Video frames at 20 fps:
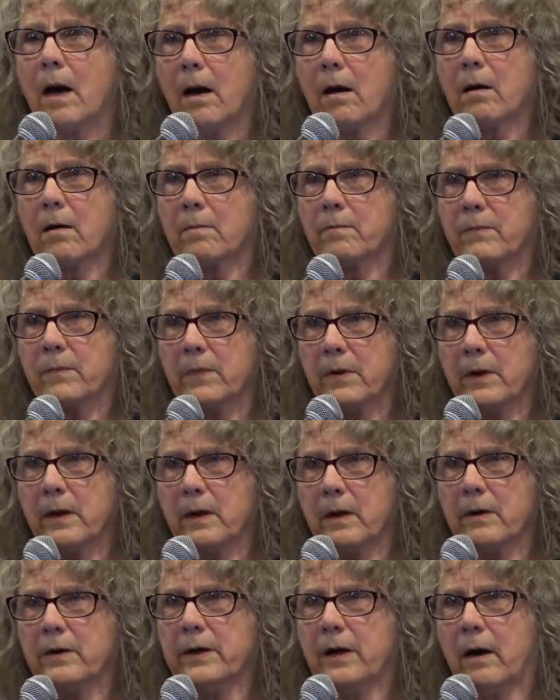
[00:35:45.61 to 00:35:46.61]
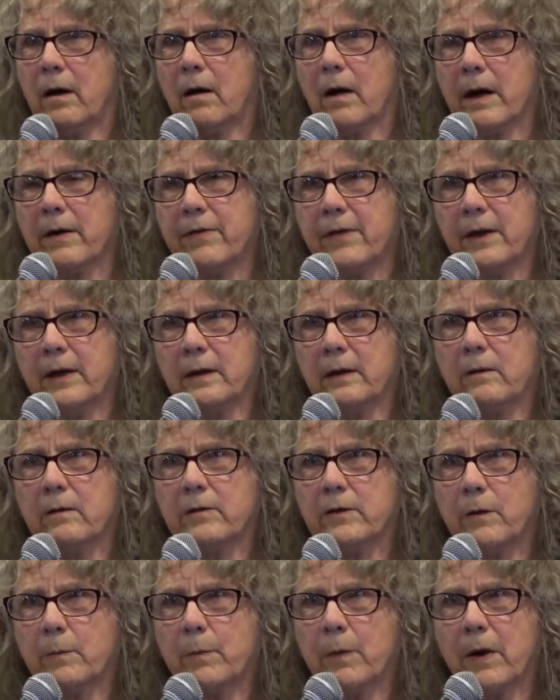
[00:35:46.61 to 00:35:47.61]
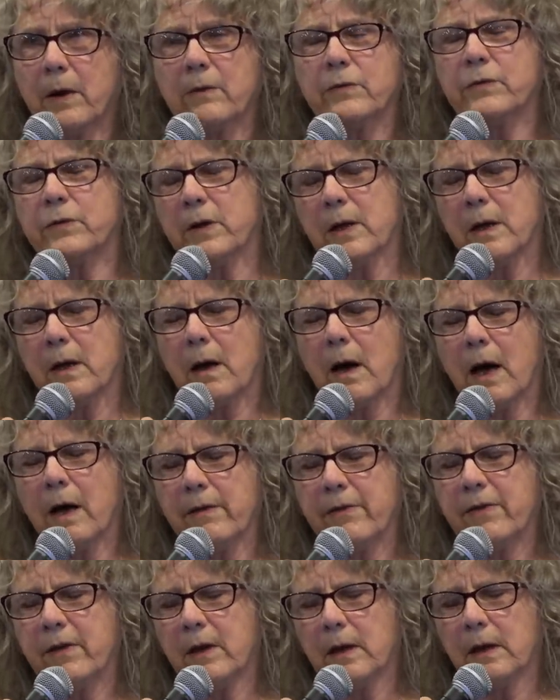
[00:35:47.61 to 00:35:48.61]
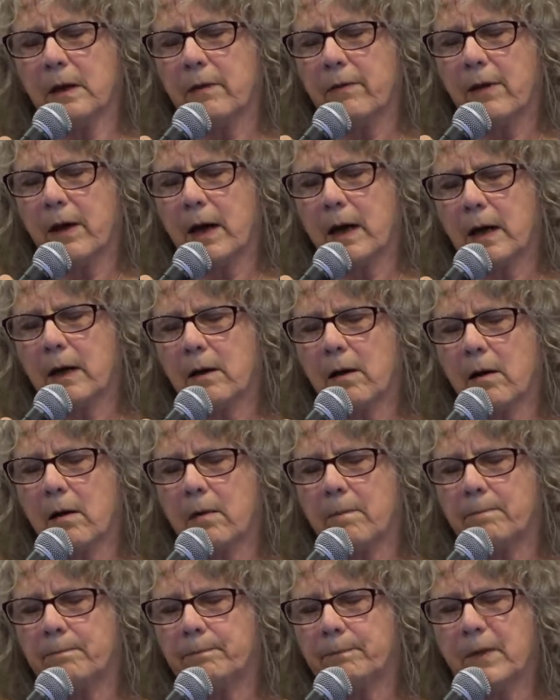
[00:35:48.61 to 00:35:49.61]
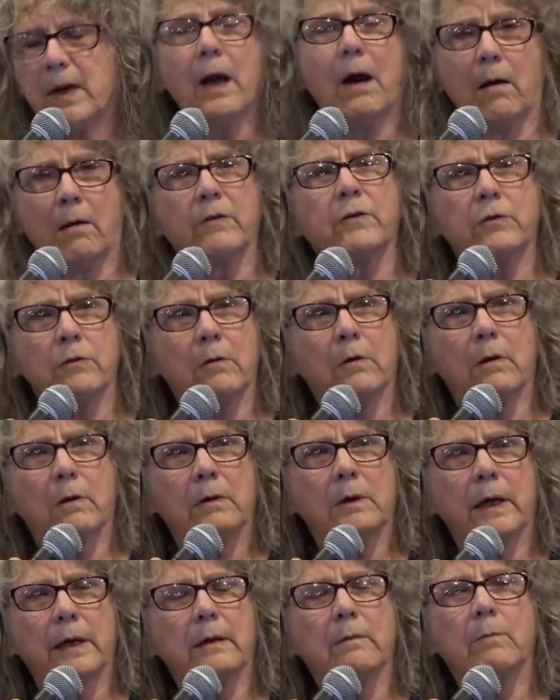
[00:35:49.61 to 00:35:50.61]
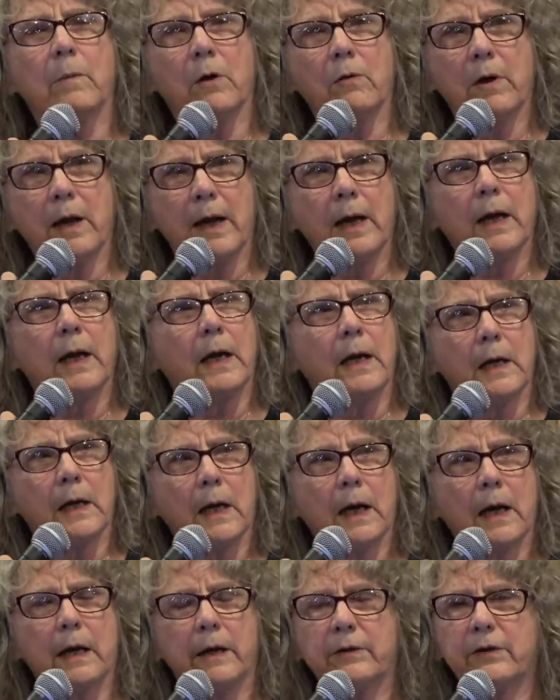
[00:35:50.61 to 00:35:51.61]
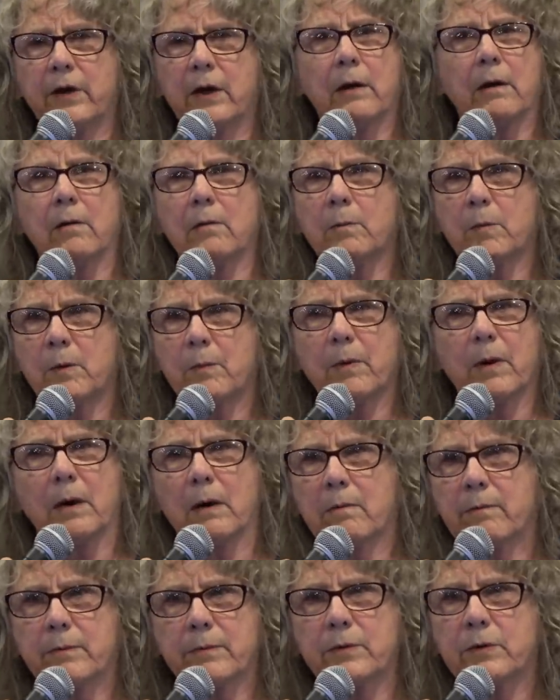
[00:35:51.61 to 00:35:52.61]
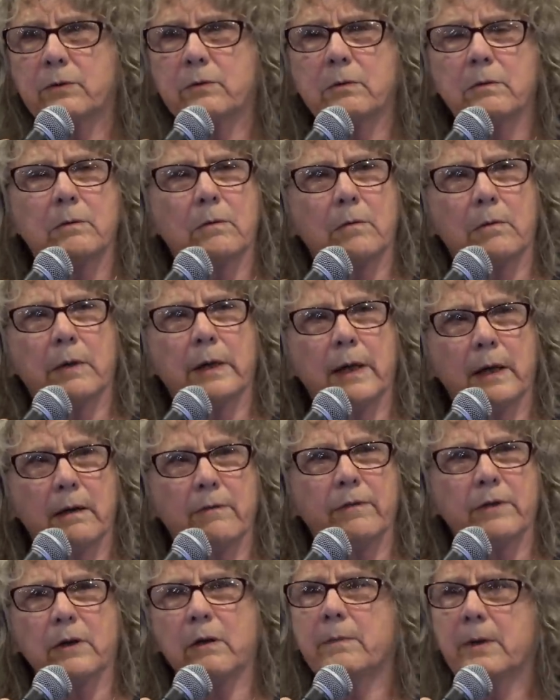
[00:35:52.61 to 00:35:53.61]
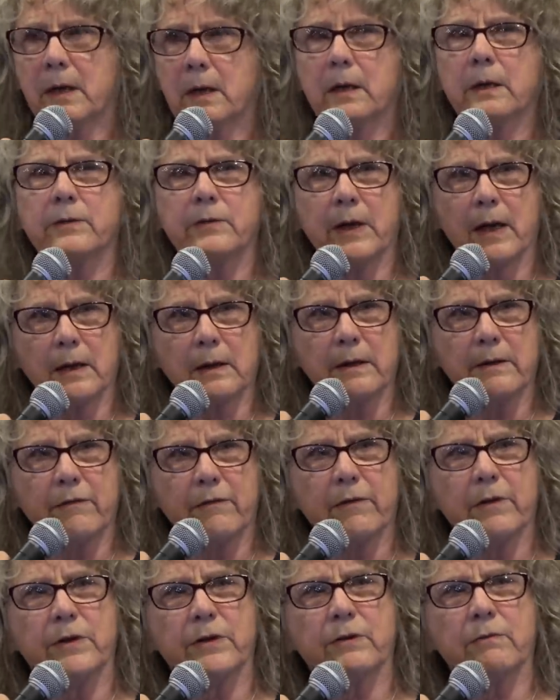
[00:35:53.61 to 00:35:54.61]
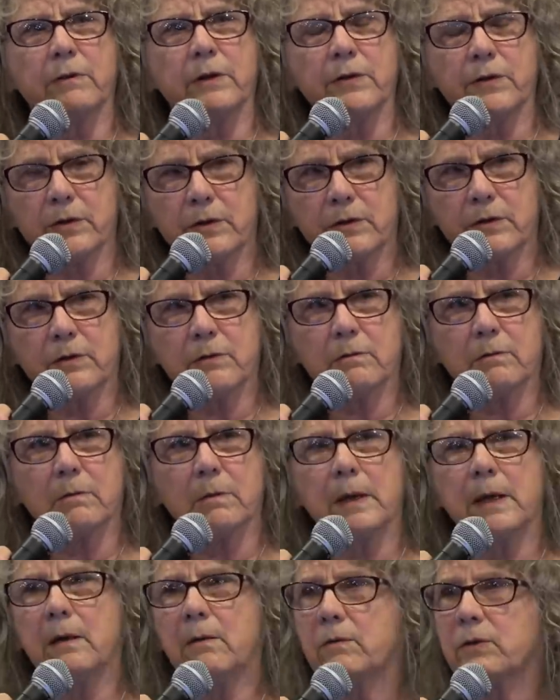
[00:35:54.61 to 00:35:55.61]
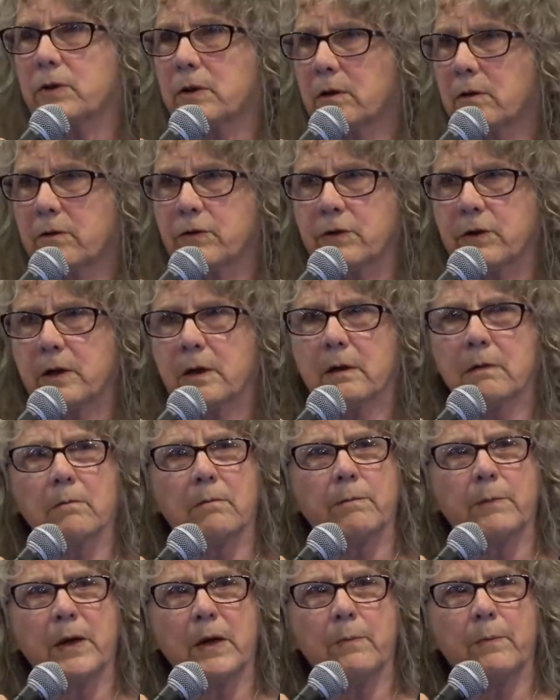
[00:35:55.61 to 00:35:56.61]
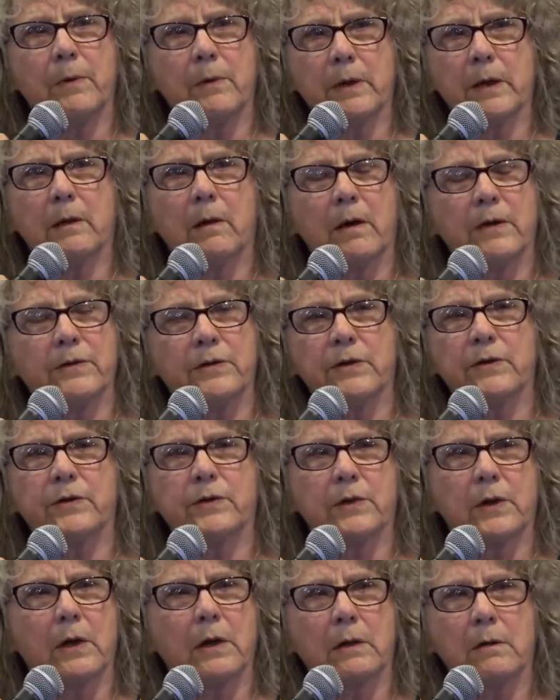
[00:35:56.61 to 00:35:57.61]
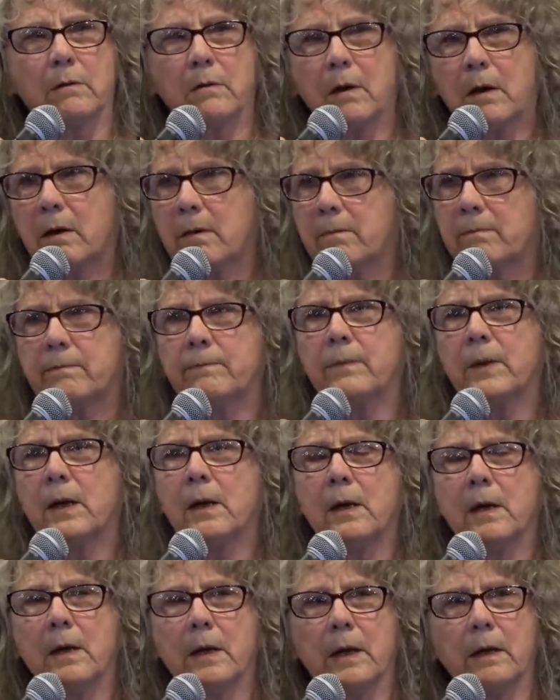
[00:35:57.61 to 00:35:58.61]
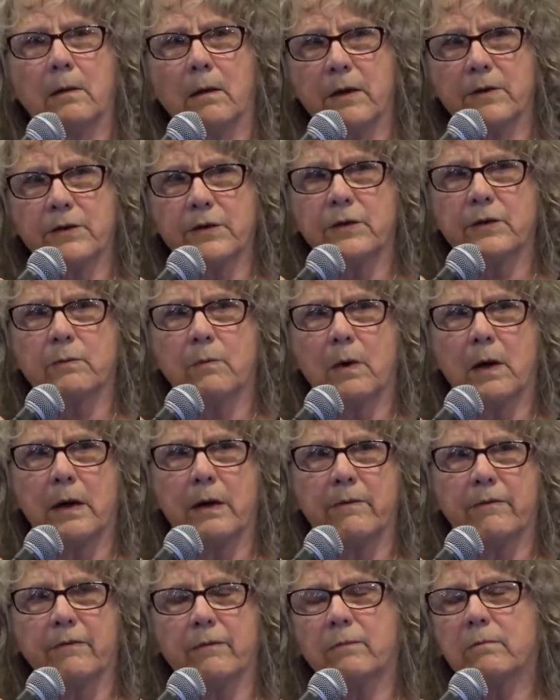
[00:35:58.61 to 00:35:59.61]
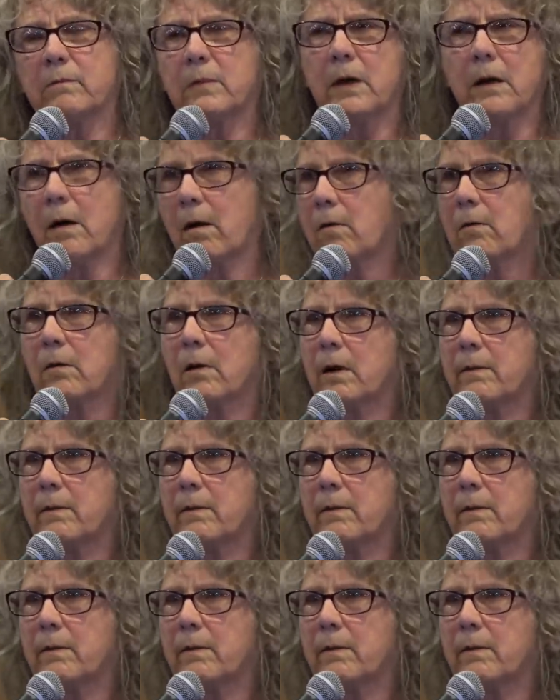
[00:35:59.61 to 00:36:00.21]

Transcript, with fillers: Um, yeah, I think, see, I think that, um, yeah, sure, like Monet had terrible problems toward the end of it. I mean, exactly for these reasons. He was losing people, he lost his son, um, he lost his wife, you know,